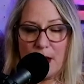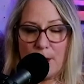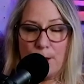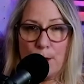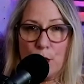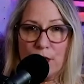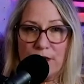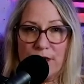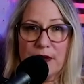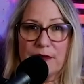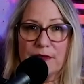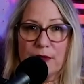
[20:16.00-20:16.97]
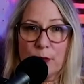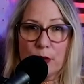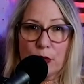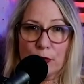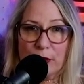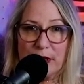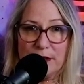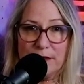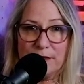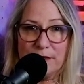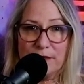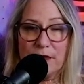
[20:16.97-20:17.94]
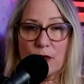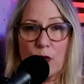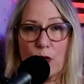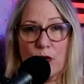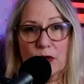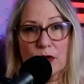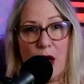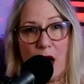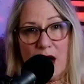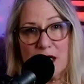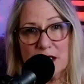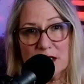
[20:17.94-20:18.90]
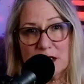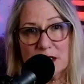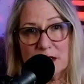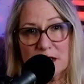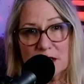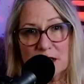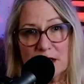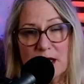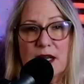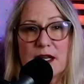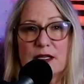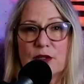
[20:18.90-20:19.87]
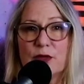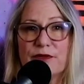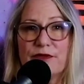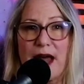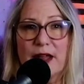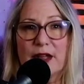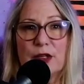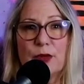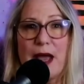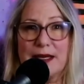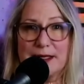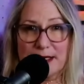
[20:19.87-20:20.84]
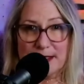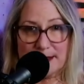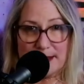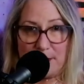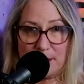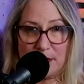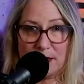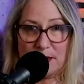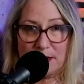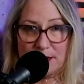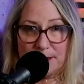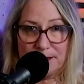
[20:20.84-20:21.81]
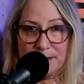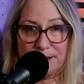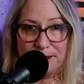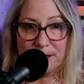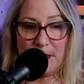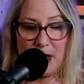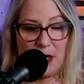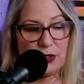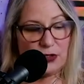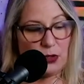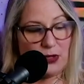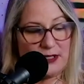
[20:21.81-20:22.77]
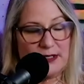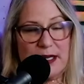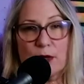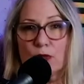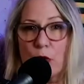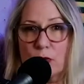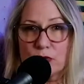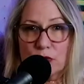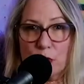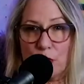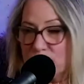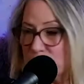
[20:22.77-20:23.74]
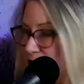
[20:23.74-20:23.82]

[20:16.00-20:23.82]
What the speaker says: Moving from grief or loss to value and acceptance. So let's take rose quartz,